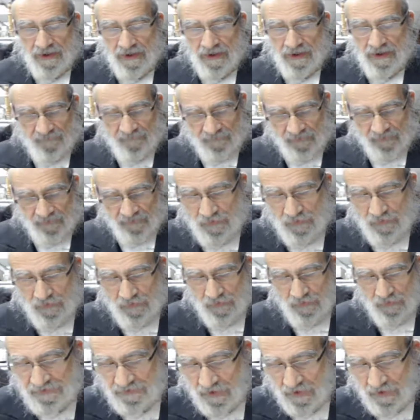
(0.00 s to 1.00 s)
and we'll
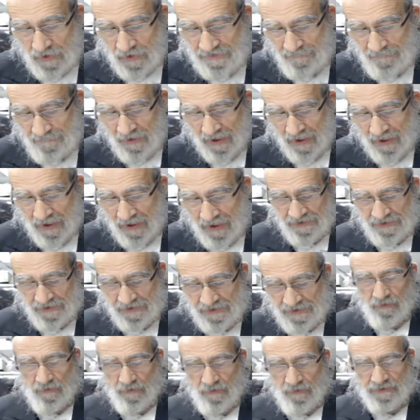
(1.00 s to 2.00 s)
talk, discuss about this
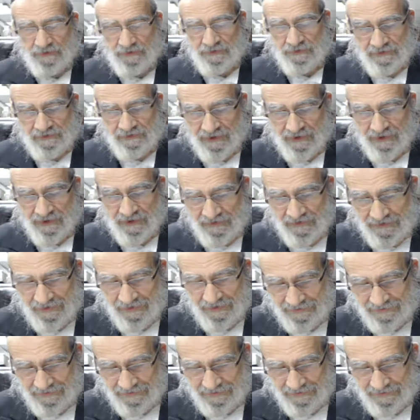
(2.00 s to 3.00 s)
for a moment. Uh,
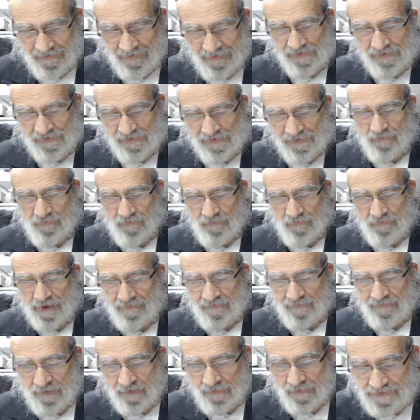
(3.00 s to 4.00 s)
this is also one
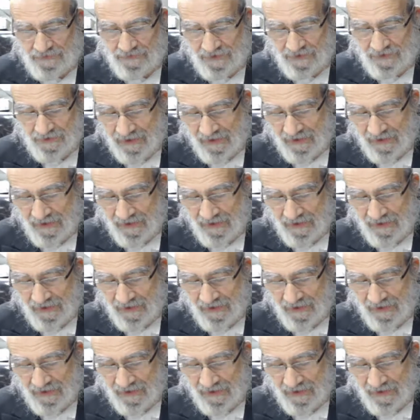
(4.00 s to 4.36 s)
of those